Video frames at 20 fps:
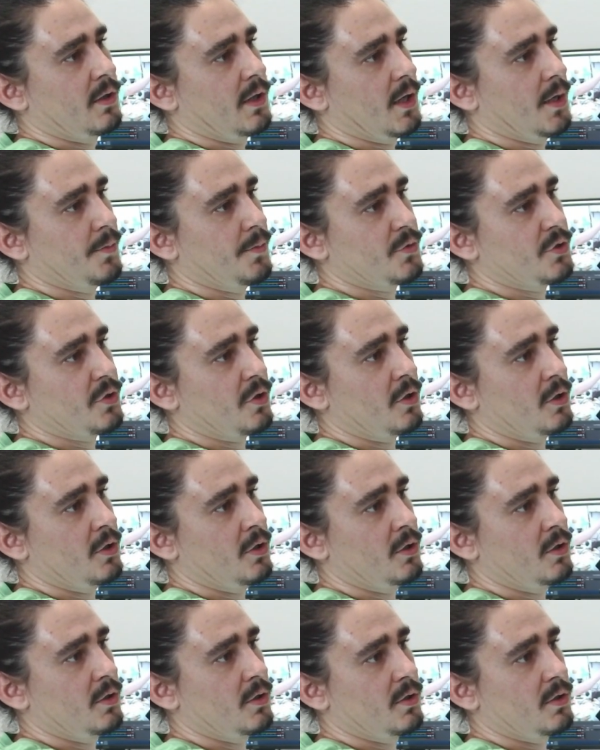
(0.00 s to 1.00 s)
amp draw,
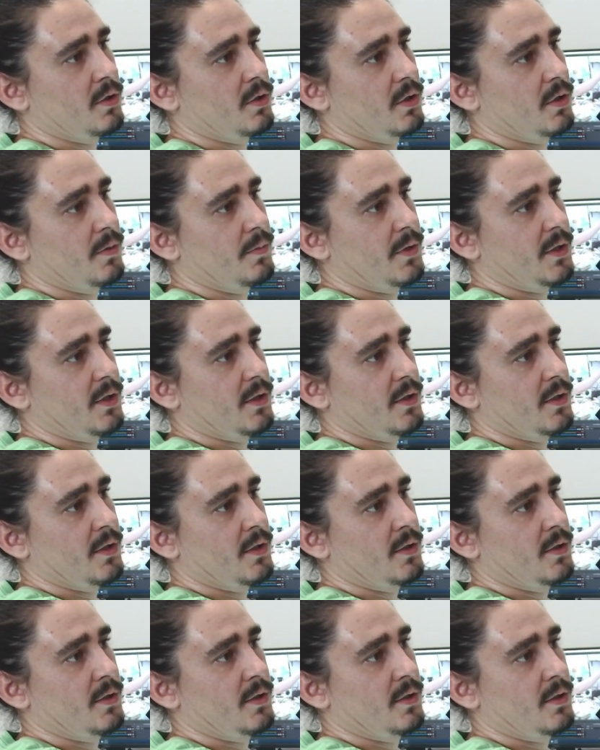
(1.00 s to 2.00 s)
let me
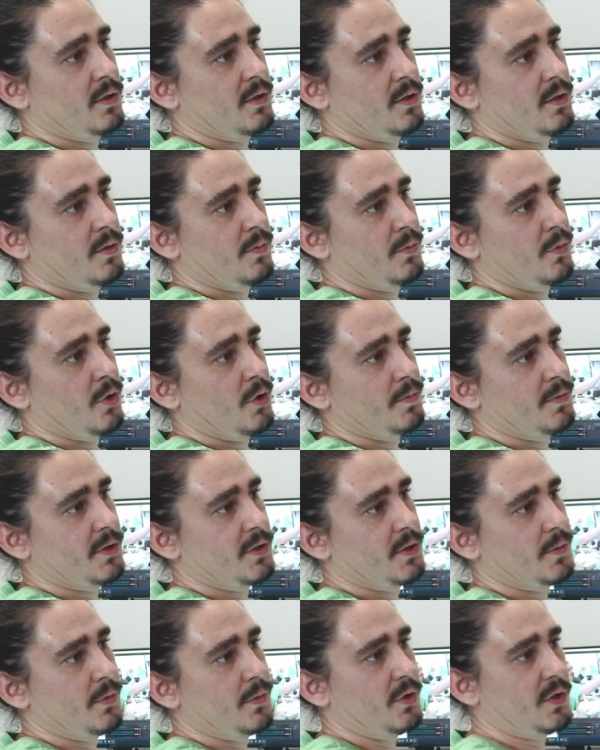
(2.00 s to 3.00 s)
prompt
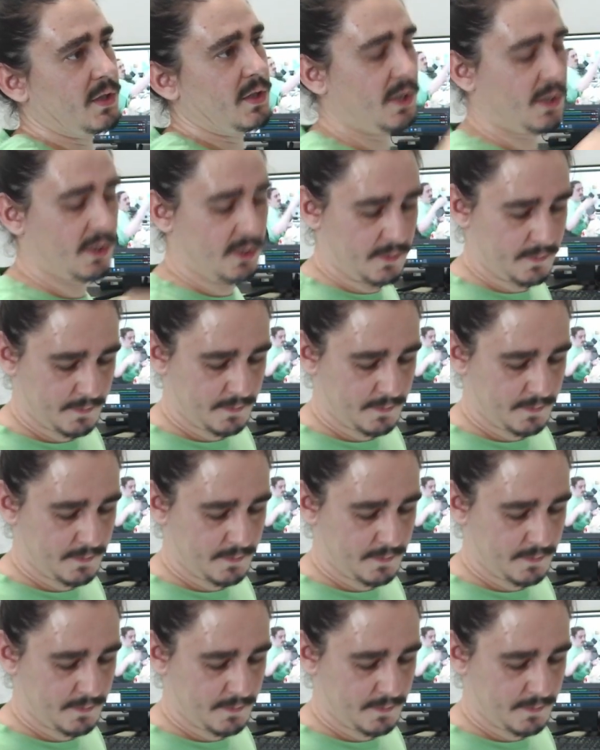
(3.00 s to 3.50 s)
it to boot again.